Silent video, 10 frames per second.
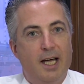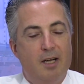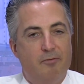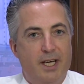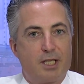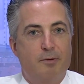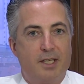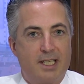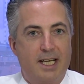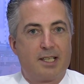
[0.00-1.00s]
investment
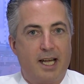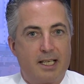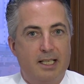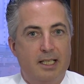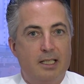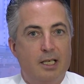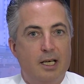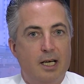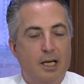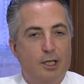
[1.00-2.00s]
is less likely.
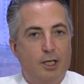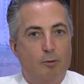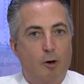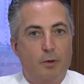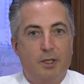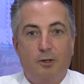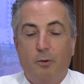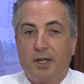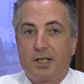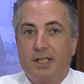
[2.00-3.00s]
So what we do
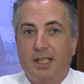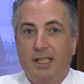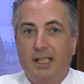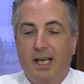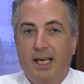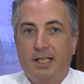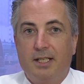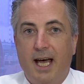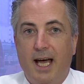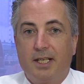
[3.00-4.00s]
want to see is
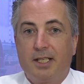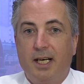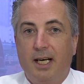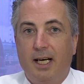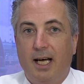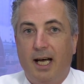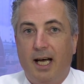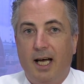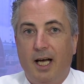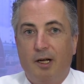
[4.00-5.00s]
that
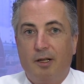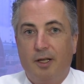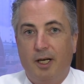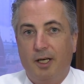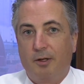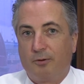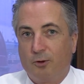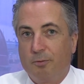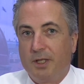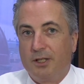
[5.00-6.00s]
the
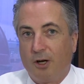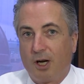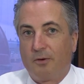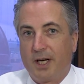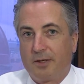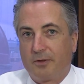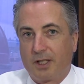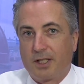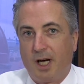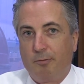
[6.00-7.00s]
rupee dollar rate, for
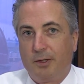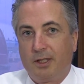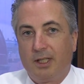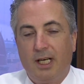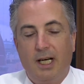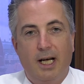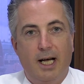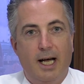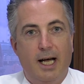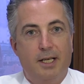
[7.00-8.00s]
example,
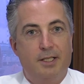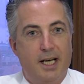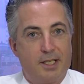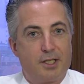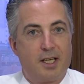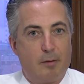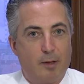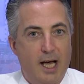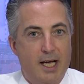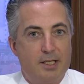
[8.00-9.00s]
does
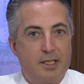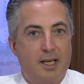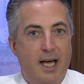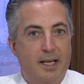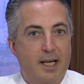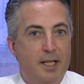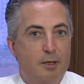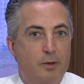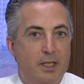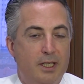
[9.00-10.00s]
stabilize, and
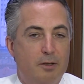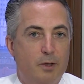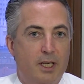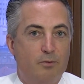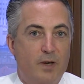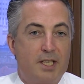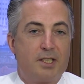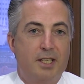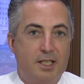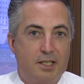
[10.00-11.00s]
that we
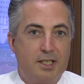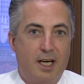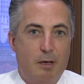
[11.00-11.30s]
arrest this